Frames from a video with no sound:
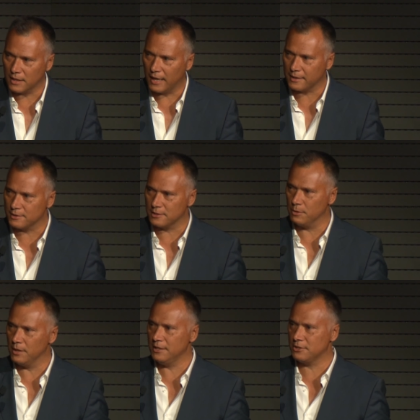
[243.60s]
like
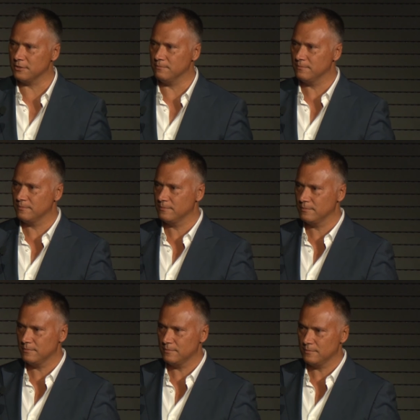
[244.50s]
assimilation
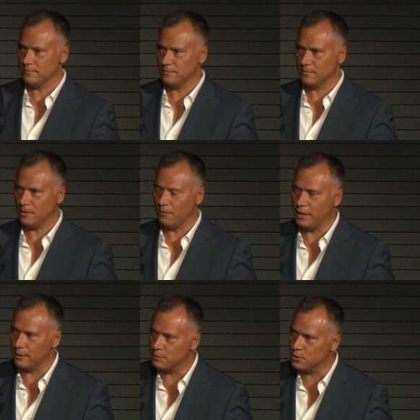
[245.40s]

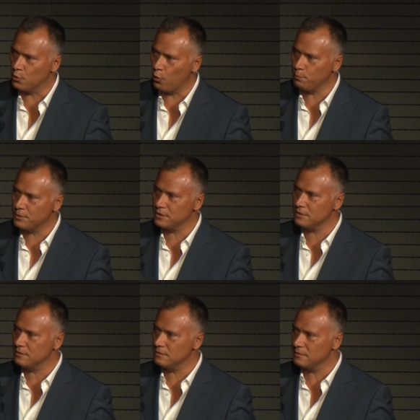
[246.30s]
the
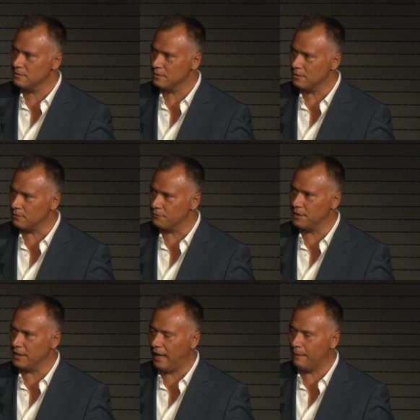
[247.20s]
absorption of
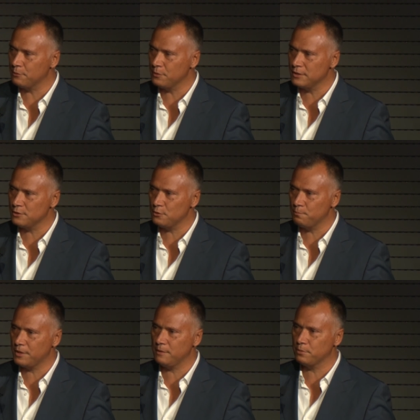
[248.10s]
the Aboriginal
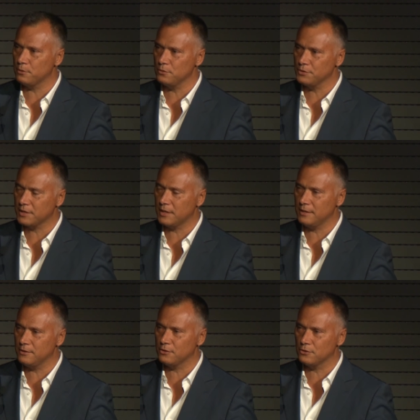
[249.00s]
peoples
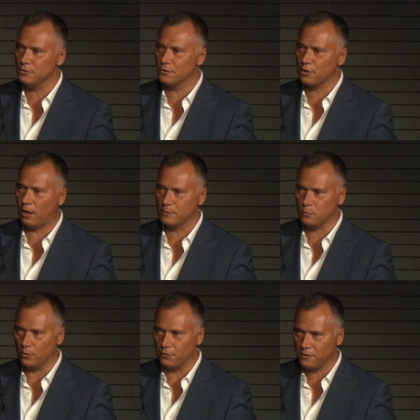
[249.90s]
into the
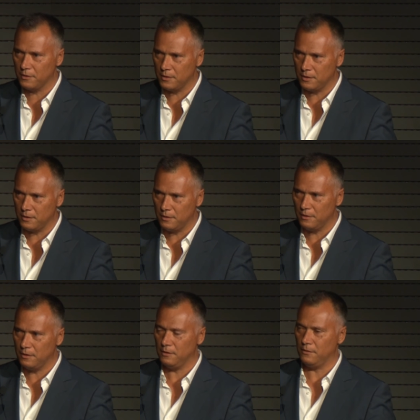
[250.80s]
Commonwealth.
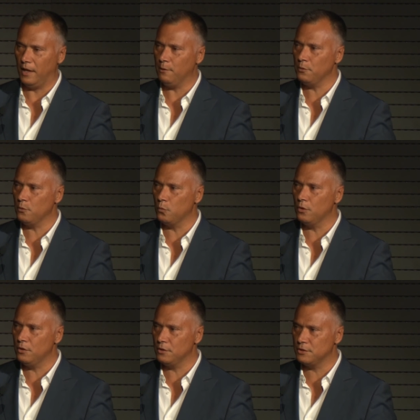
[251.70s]
They were the
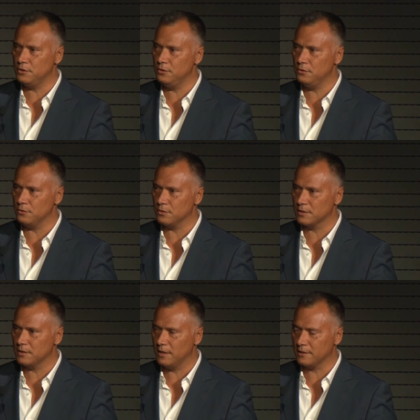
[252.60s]
words
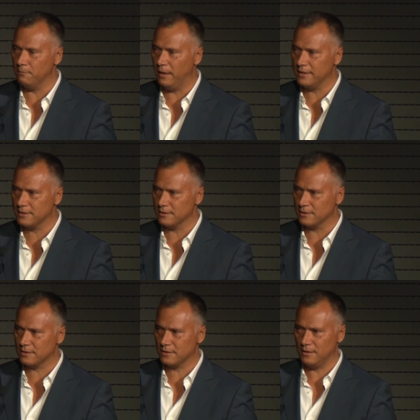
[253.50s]
used at the
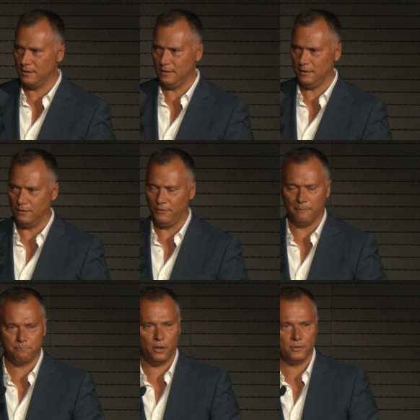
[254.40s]
basis of
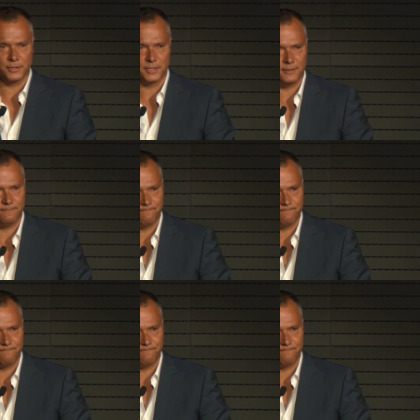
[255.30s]
that policy.